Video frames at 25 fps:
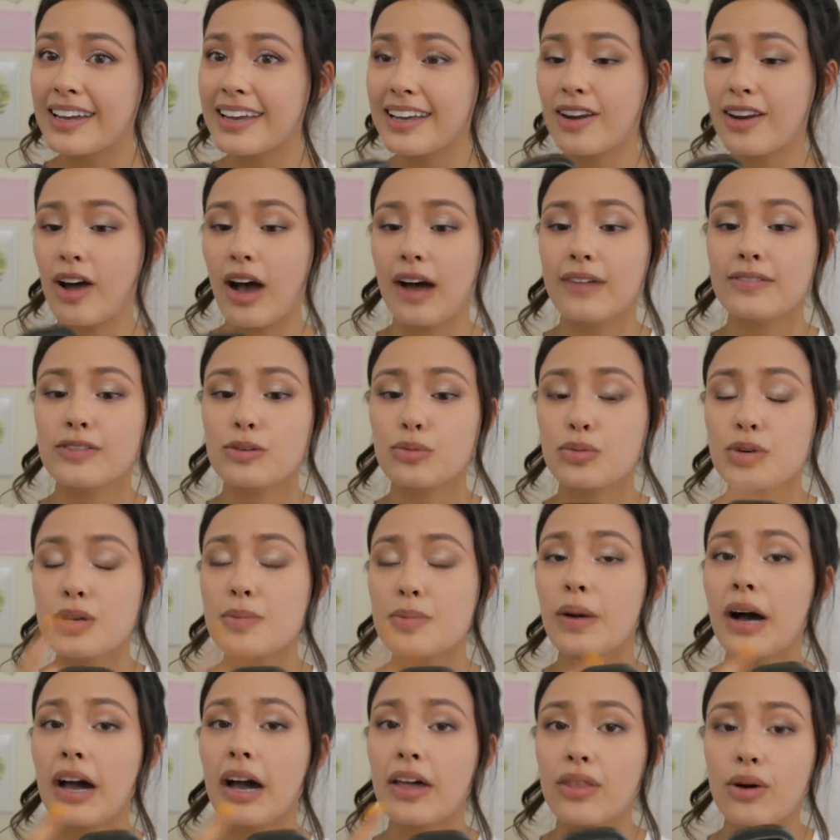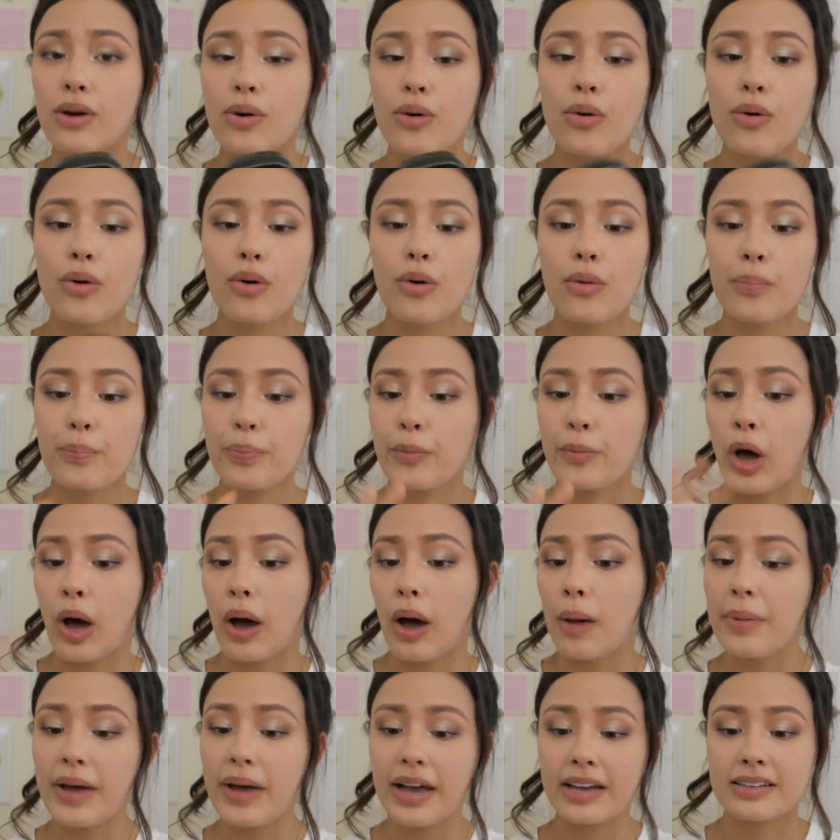and I'll have to rebuy the whole
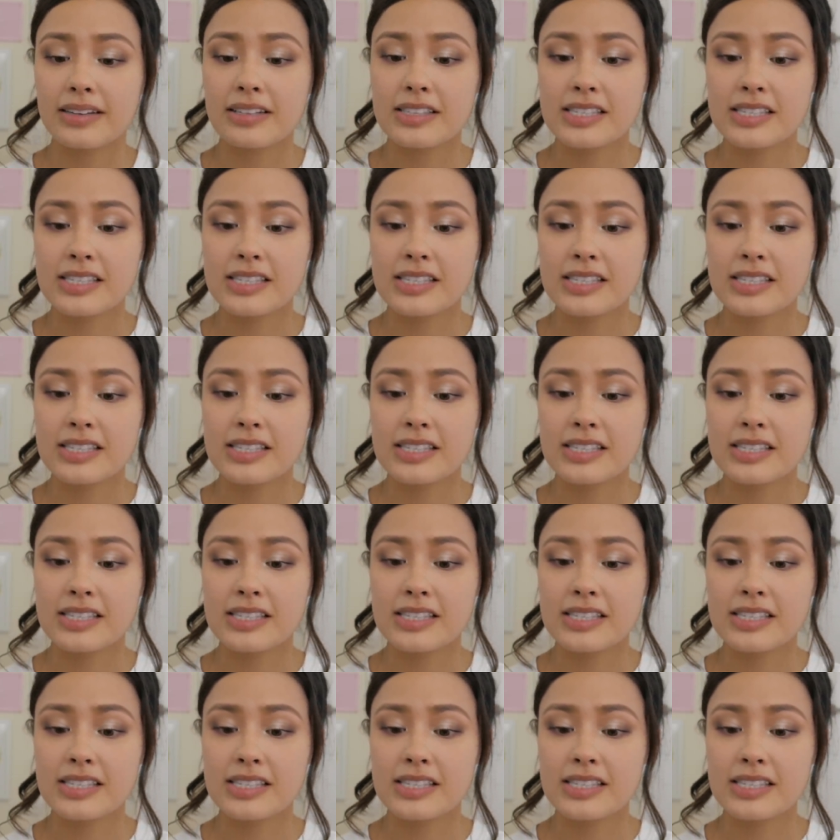compact